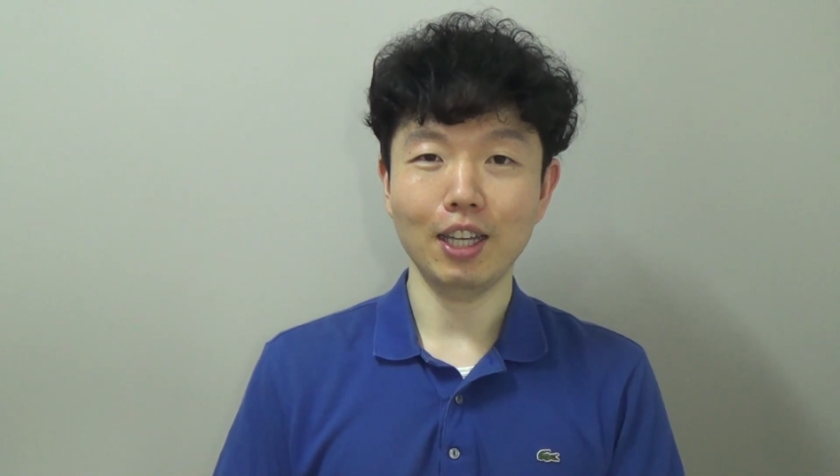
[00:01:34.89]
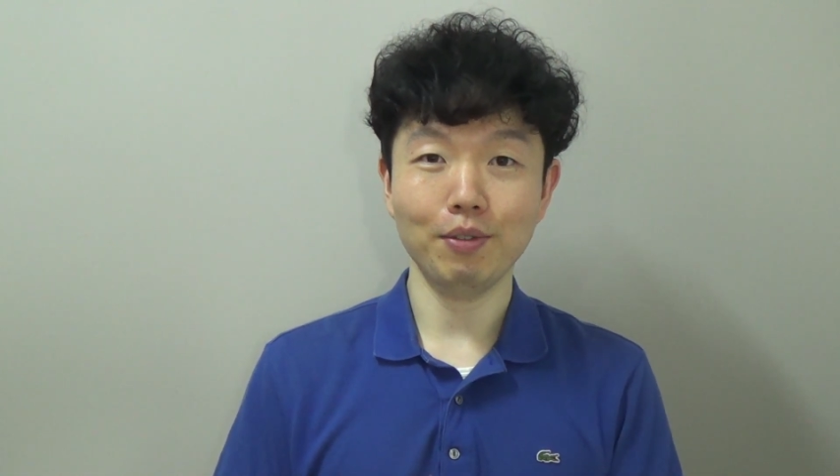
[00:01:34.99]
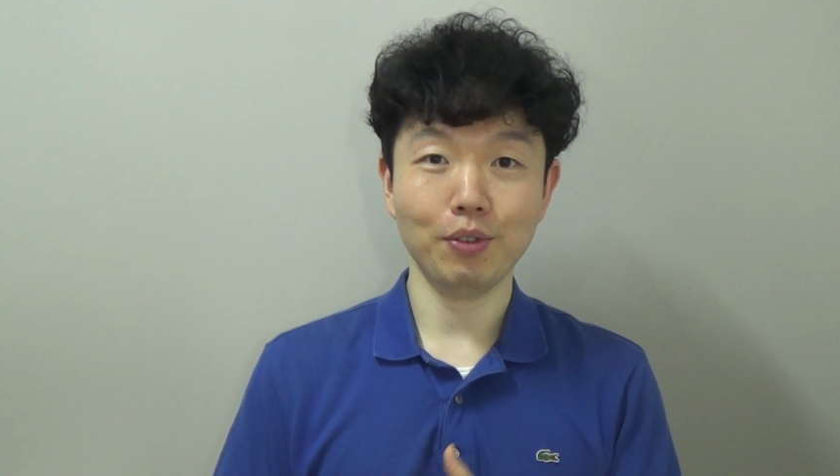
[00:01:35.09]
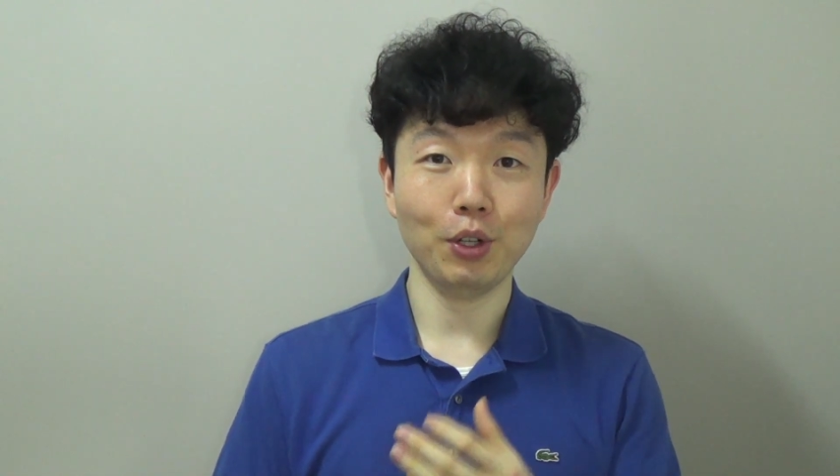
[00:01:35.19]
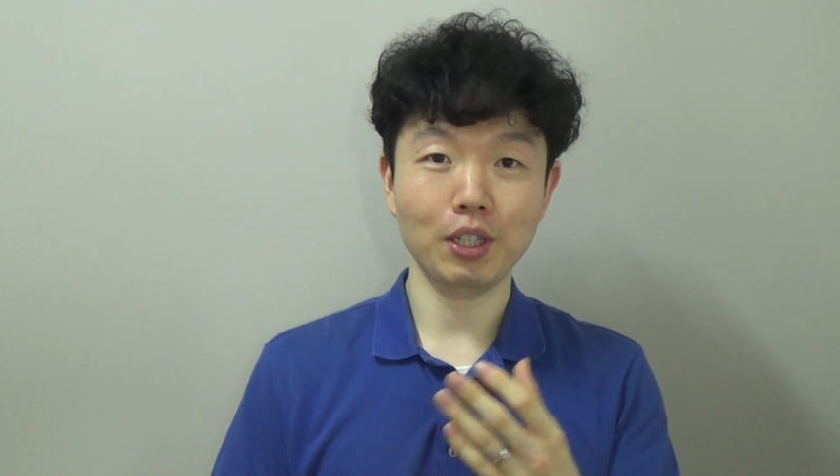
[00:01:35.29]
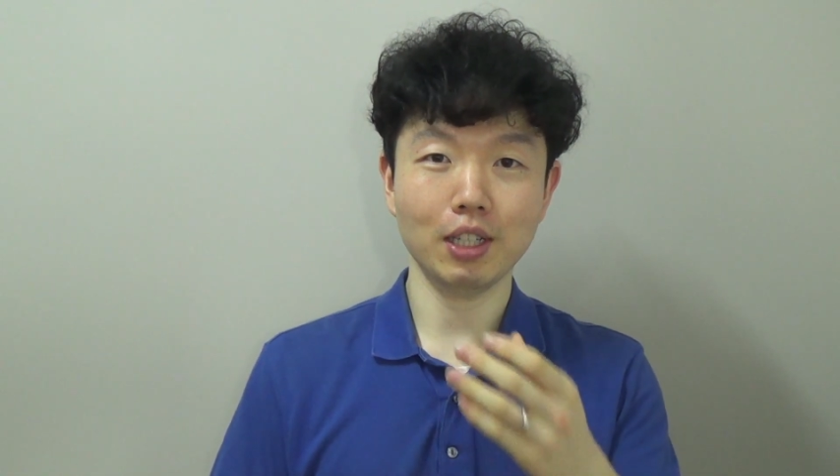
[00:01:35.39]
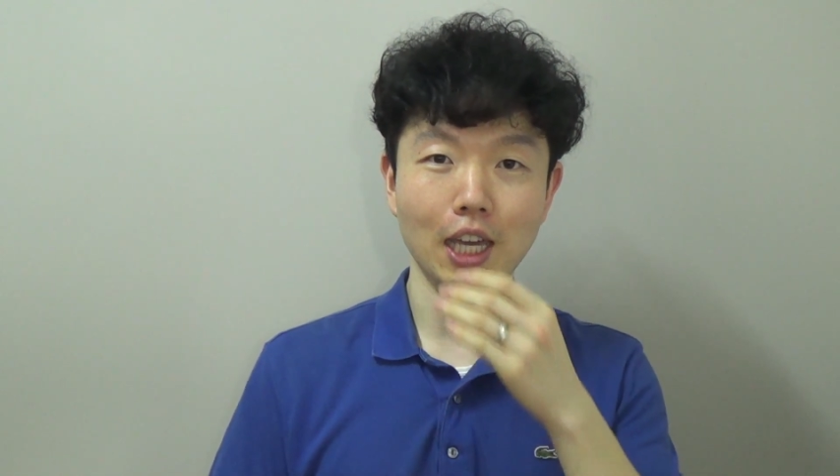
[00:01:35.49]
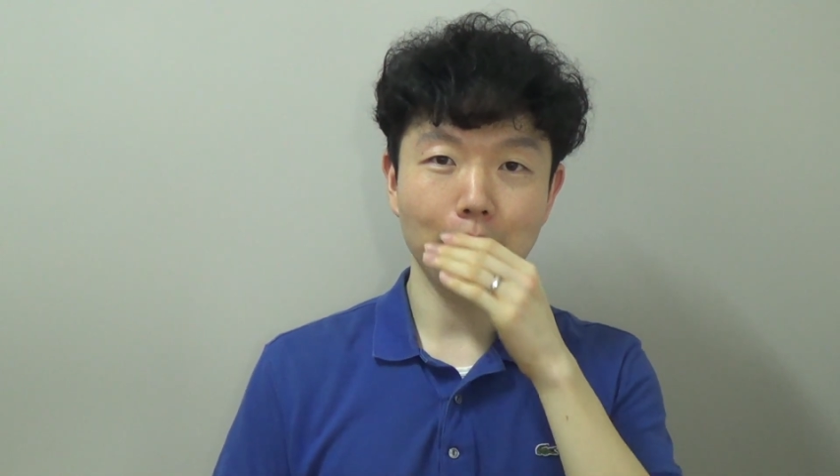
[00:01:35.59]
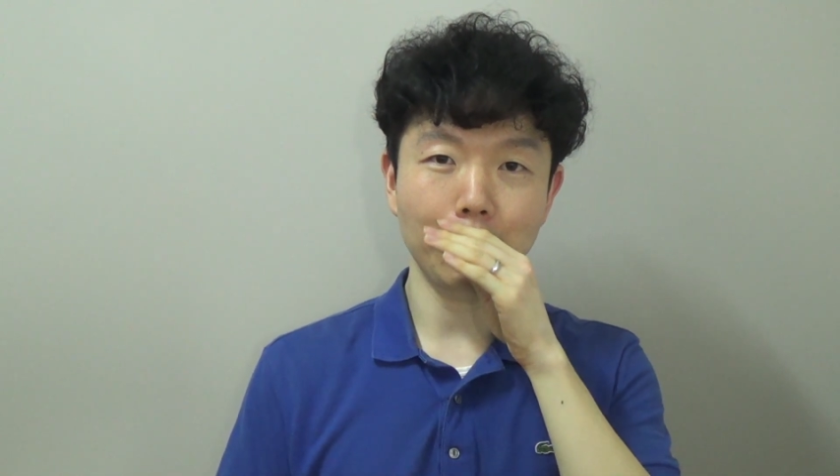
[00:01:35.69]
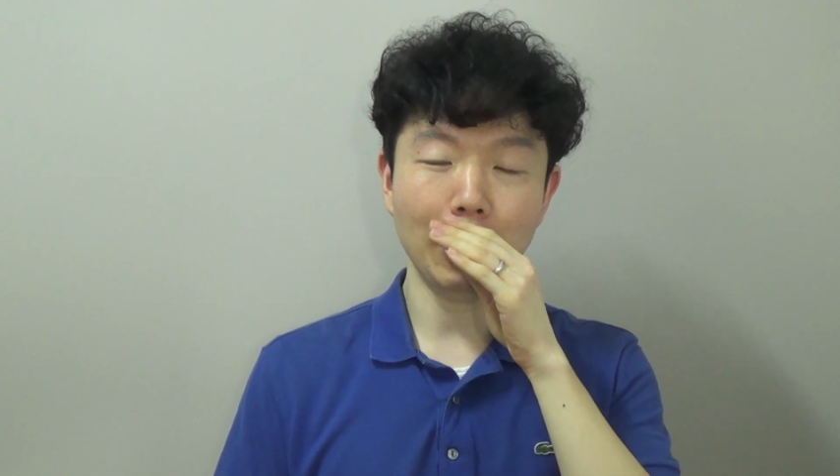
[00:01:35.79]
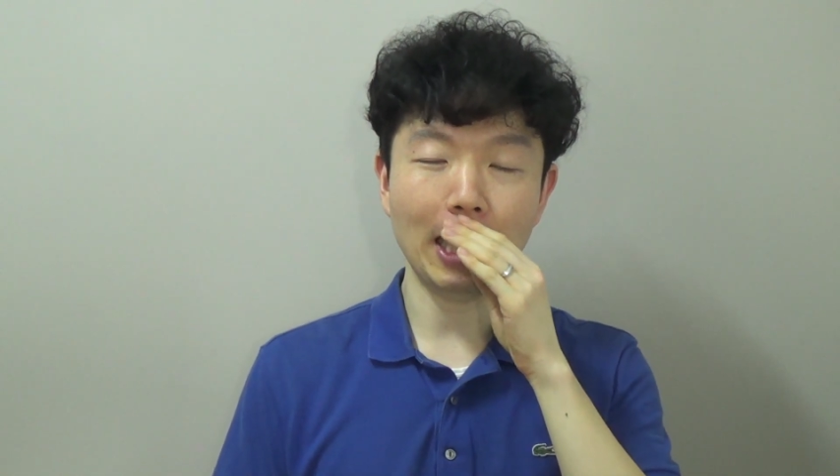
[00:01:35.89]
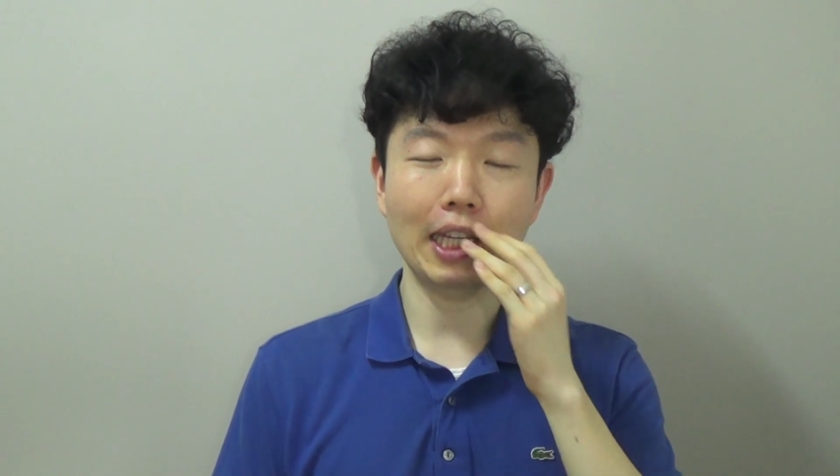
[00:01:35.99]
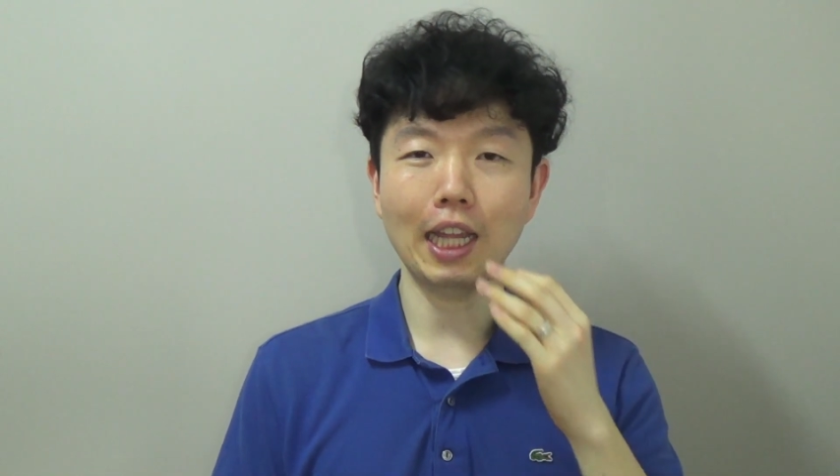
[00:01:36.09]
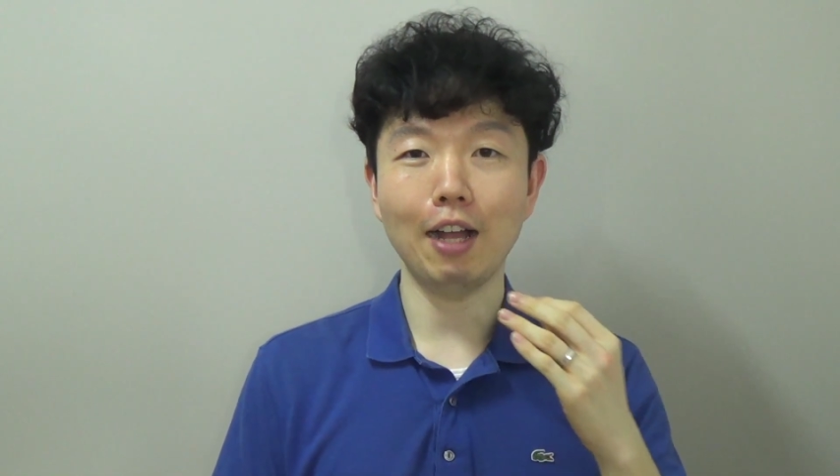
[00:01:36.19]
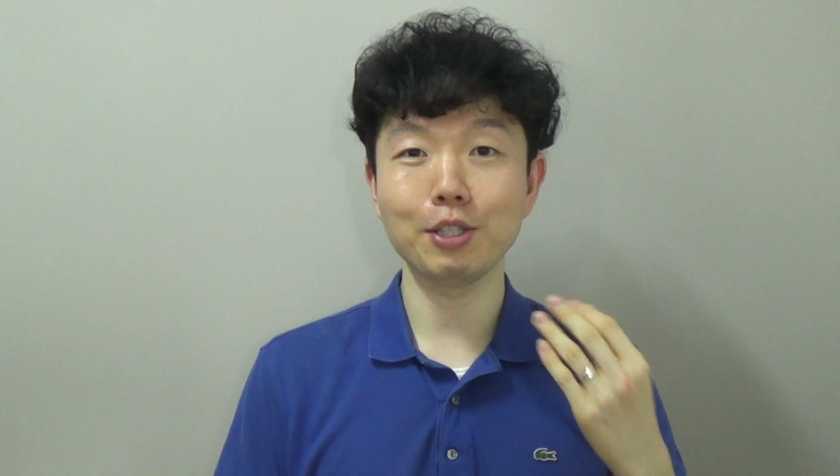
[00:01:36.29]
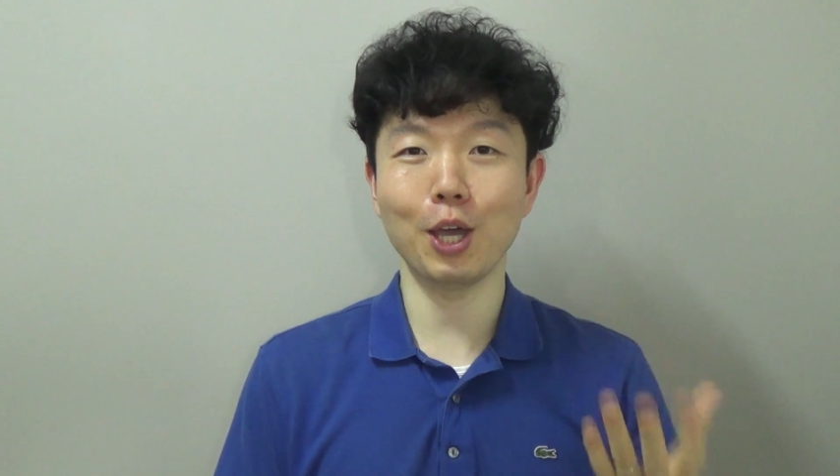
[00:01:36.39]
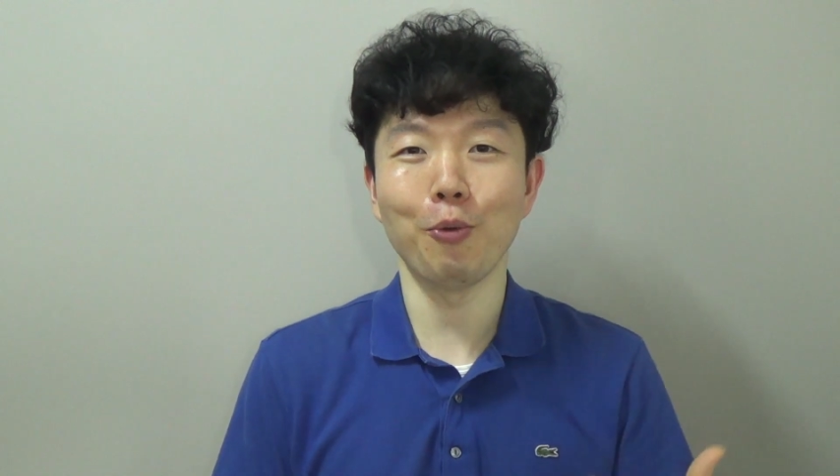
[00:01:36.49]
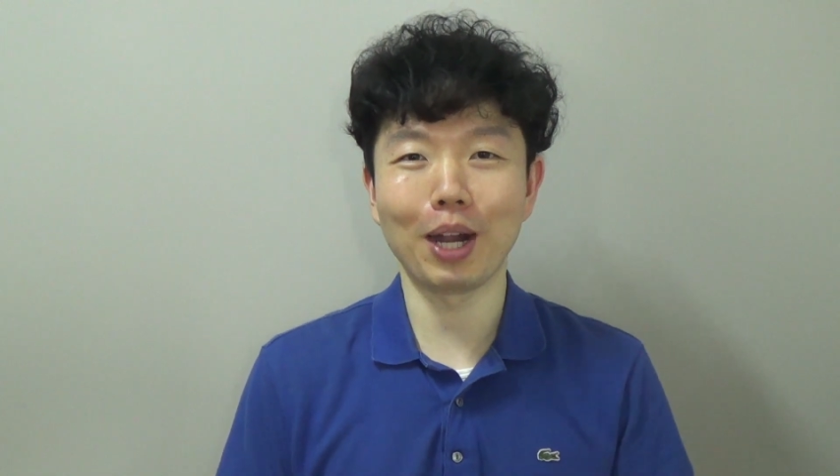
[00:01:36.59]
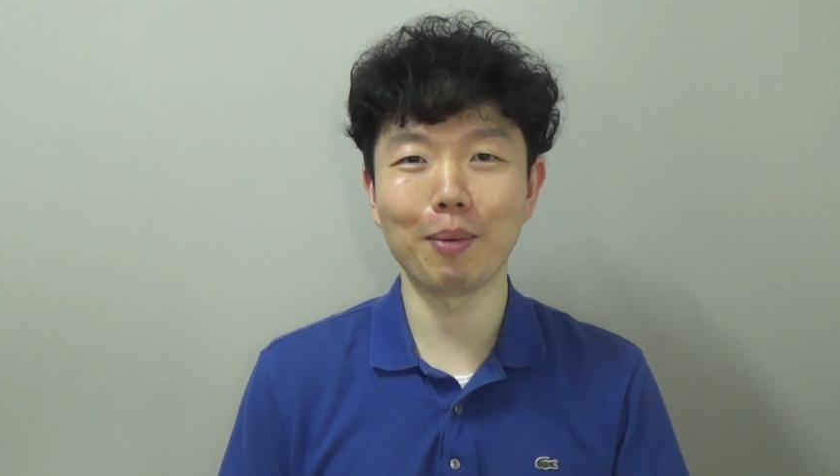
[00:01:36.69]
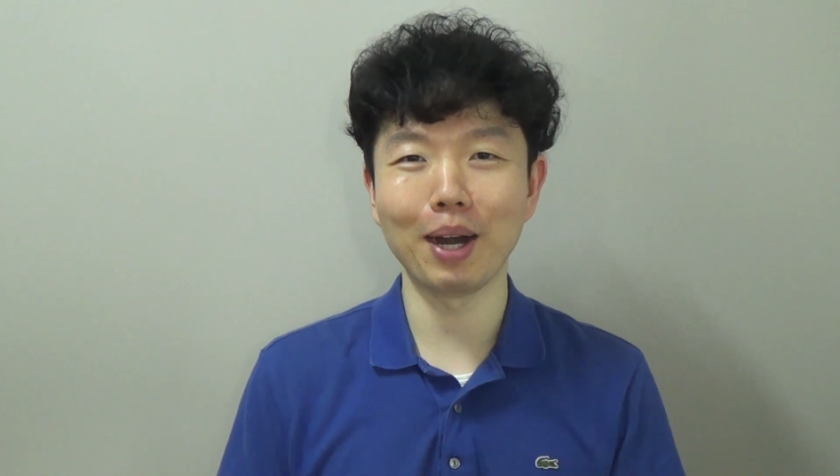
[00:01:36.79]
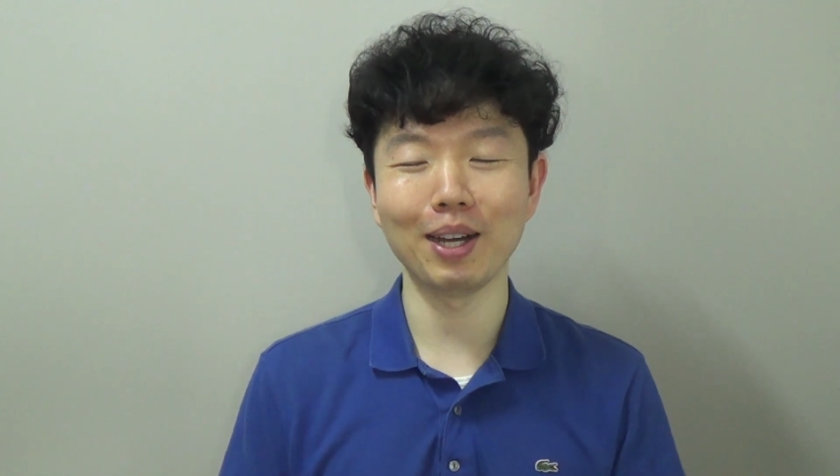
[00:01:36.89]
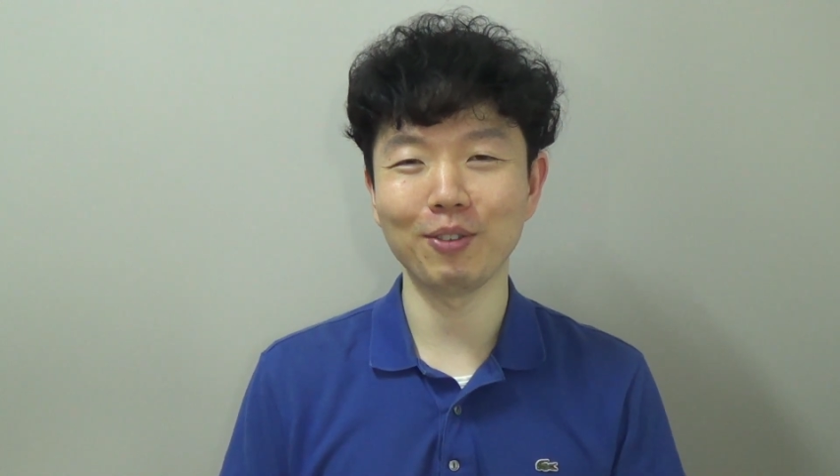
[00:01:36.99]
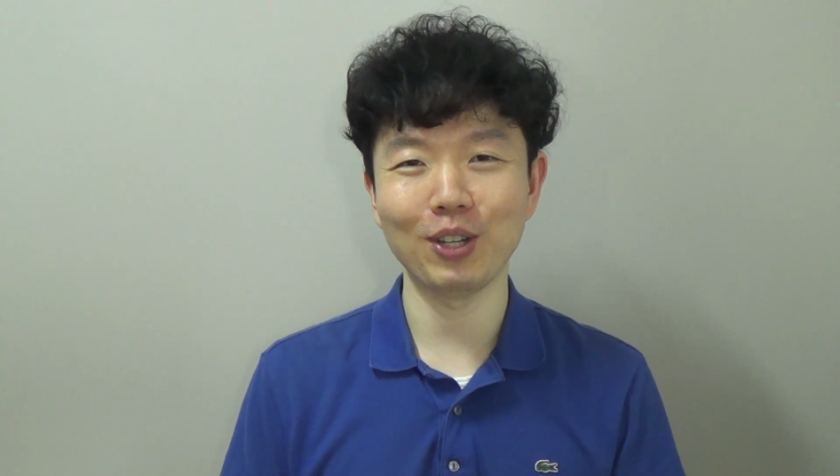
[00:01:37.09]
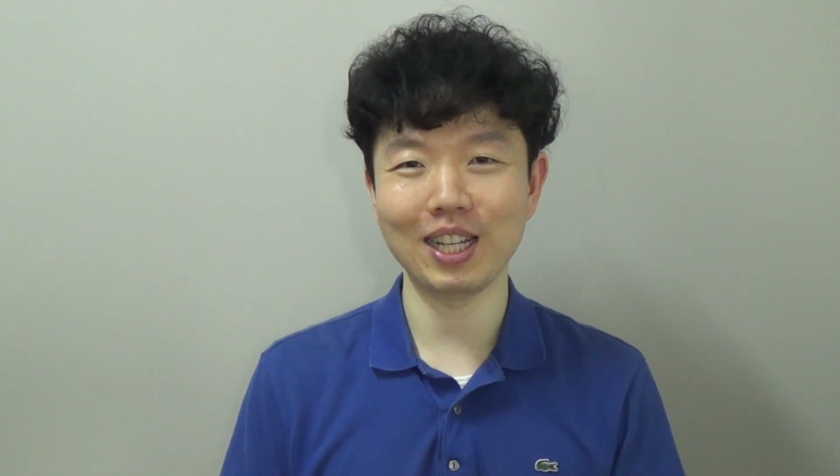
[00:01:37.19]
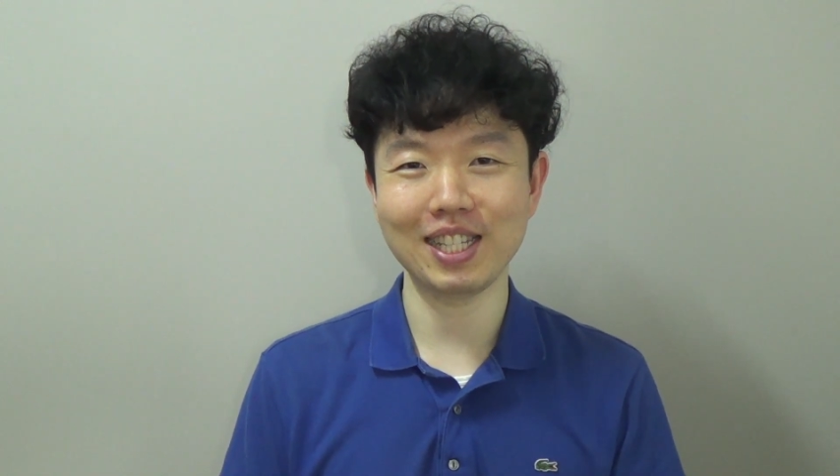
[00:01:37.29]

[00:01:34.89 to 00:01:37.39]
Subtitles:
in front of the camera and then I'll say whatever I want